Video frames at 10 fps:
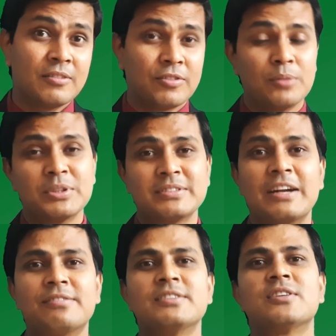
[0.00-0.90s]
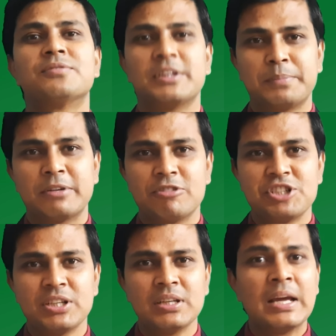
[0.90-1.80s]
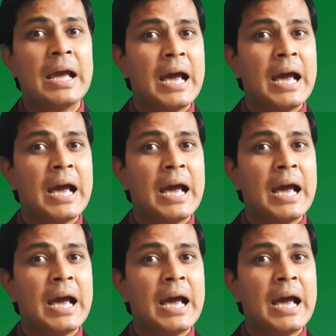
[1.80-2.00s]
from the surface of separation,